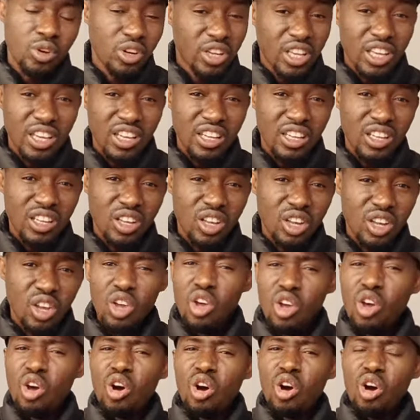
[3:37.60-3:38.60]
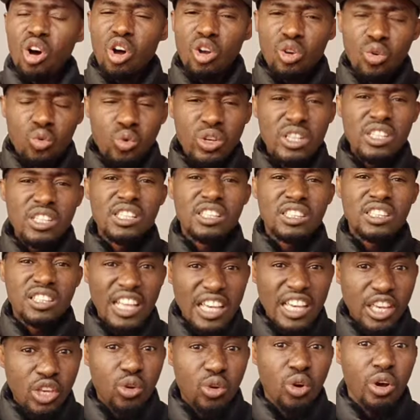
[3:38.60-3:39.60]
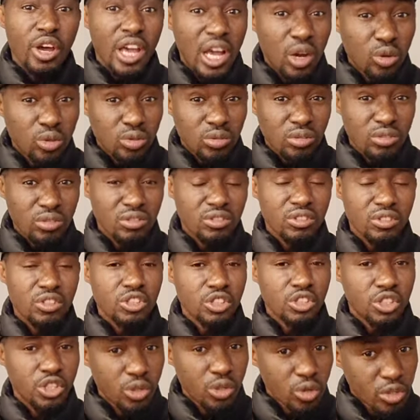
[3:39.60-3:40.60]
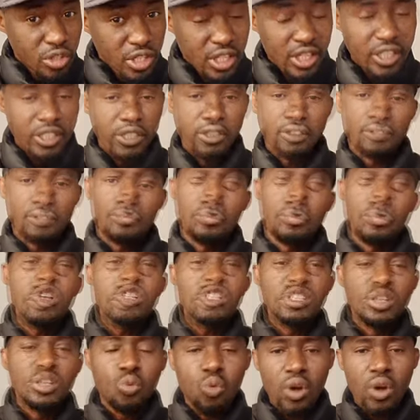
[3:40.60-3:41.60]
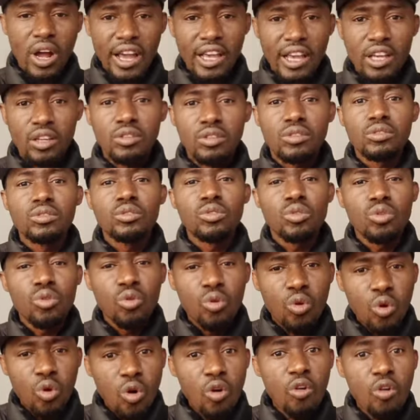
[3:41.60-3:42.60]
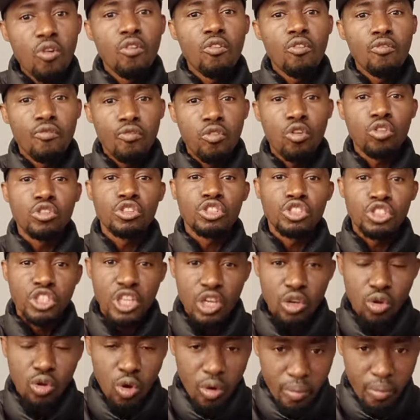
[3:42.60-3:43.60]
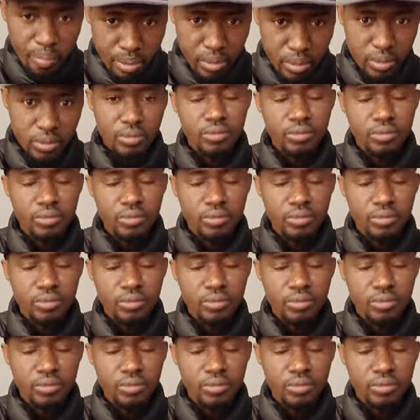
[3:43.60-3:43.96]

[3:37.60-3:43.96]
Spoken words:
Okay? Always take your health seriously. Once in a while, go for checkup.